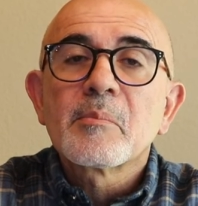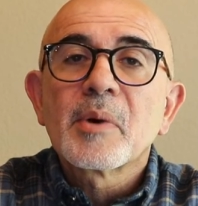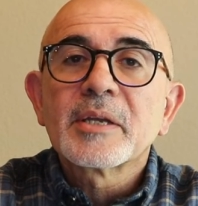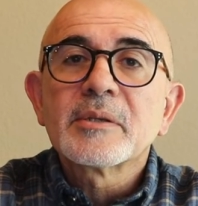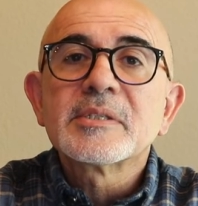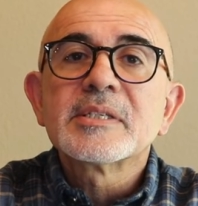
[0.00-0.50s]

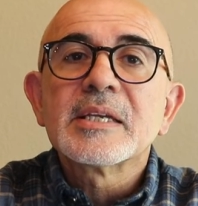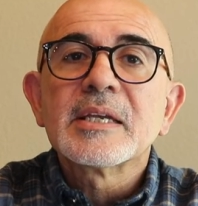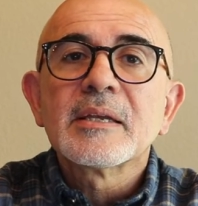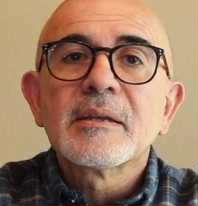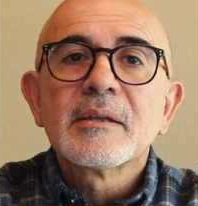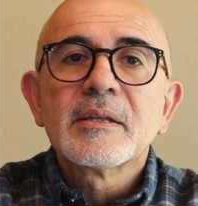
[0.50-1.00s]
But you
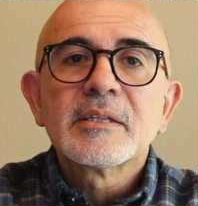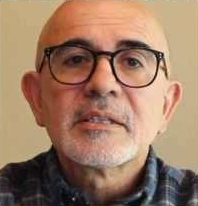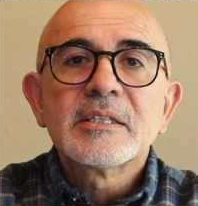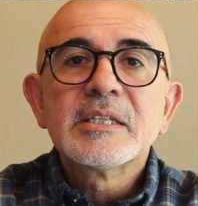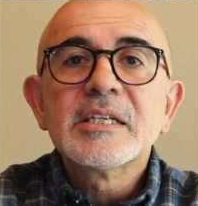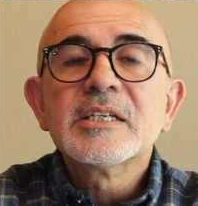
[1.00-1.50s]
see,
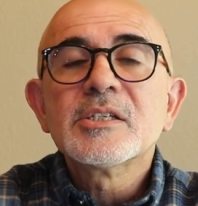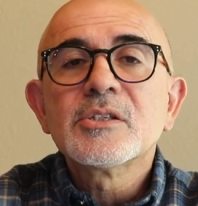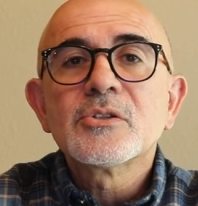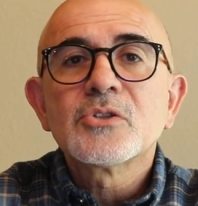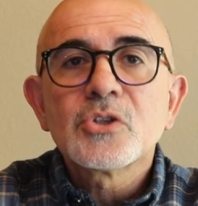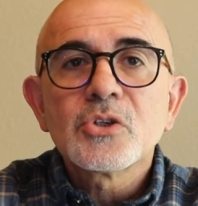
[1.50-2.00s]

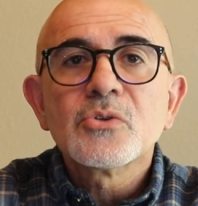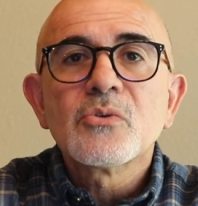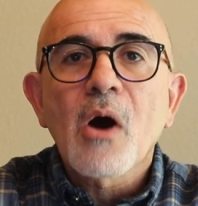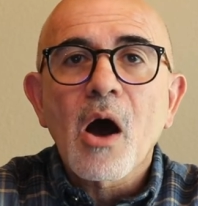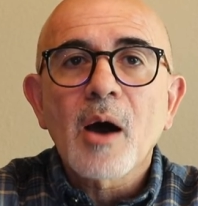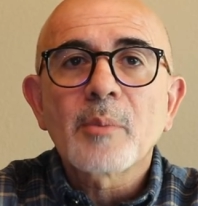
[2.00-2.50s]
these
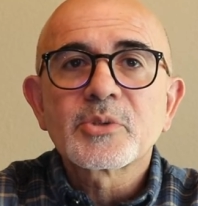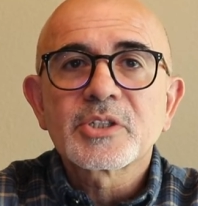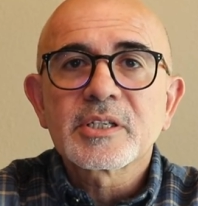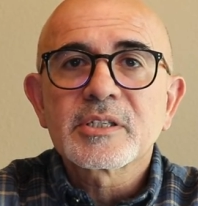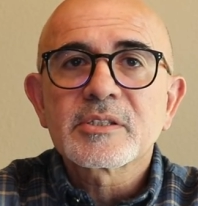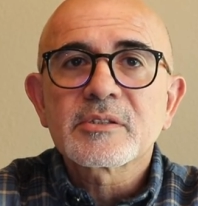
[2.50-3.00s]
two
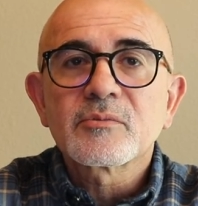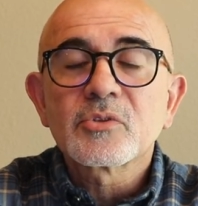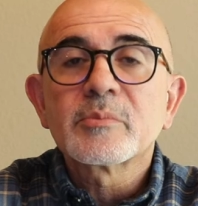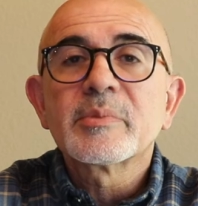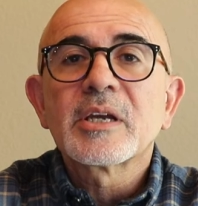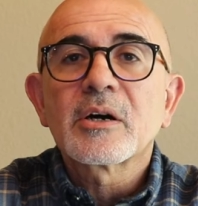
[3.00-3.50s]
options
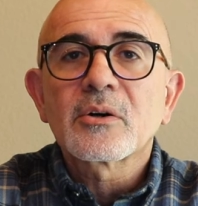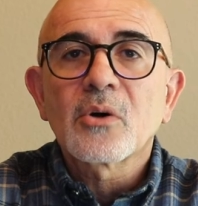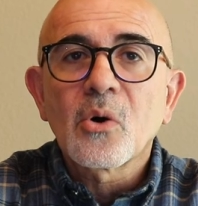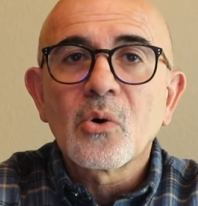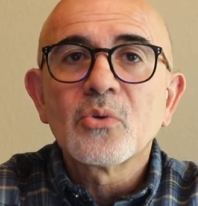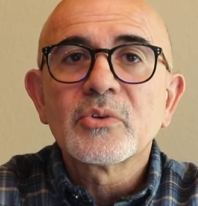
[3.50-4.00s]
would be our
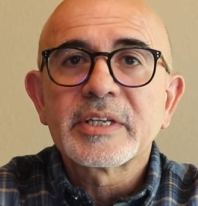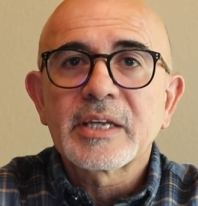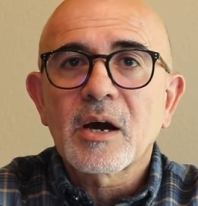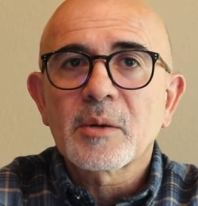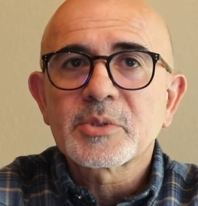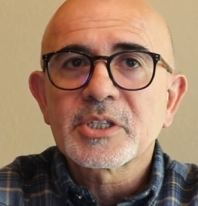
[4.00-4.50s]
only
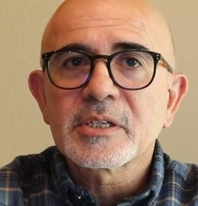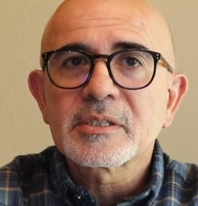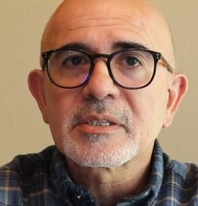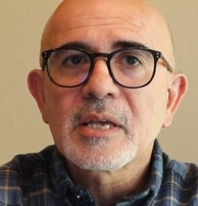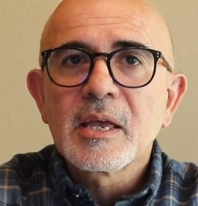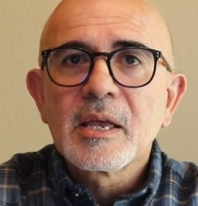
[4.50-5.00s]

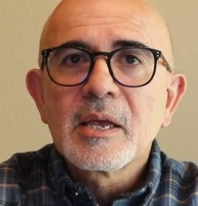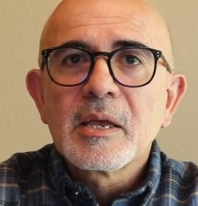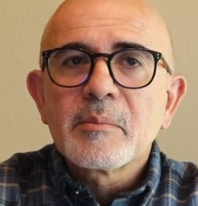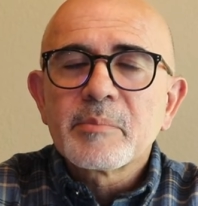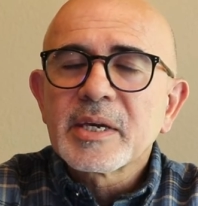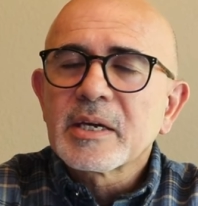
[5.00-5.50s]
options,
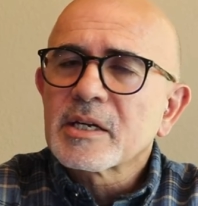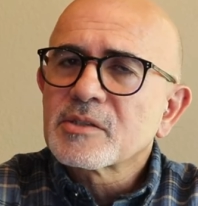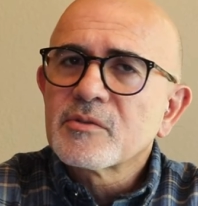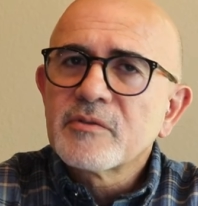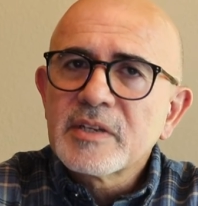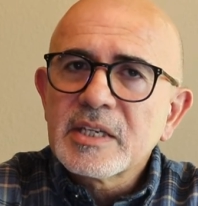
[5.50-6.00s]

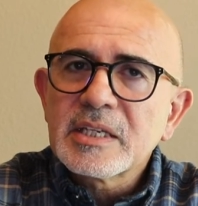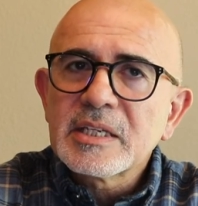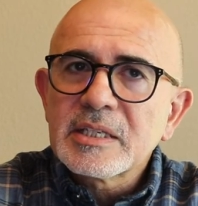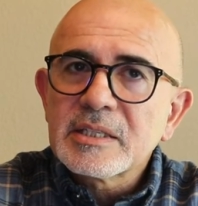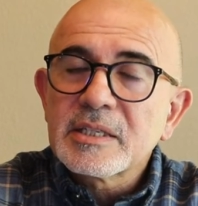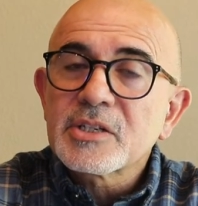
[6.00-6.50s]
because we
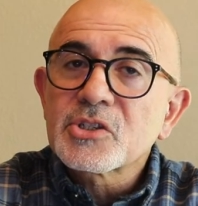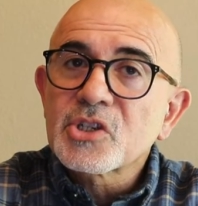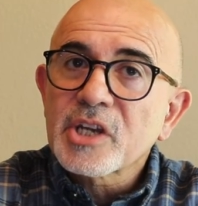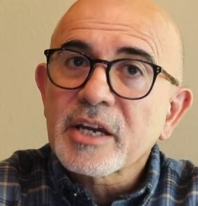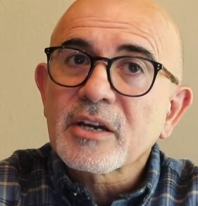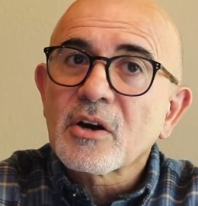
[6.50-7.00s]
either
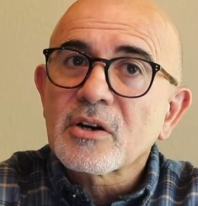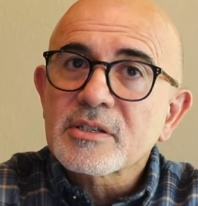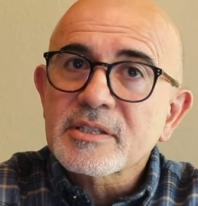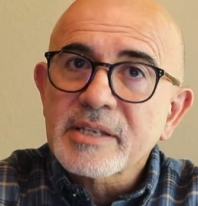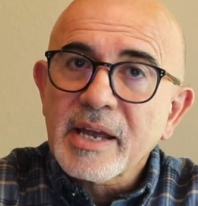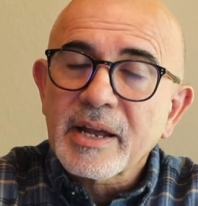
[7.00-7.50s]
check
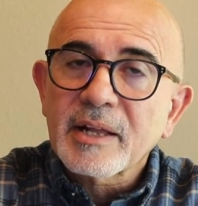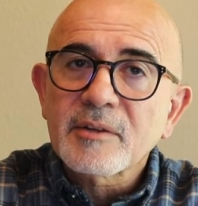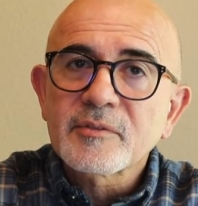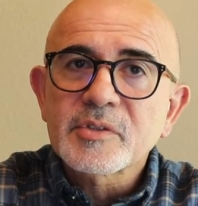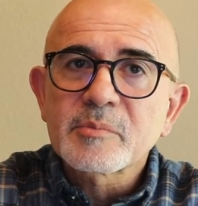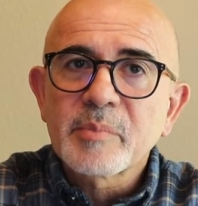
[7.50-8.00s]

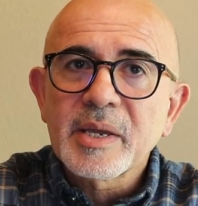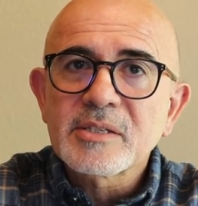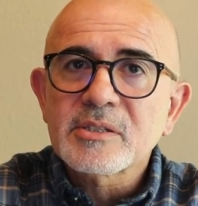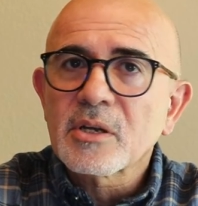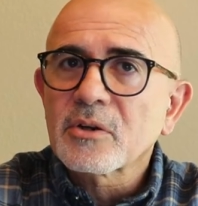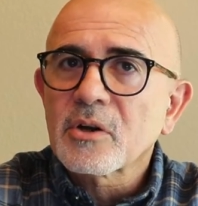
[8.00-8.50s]
ourselves based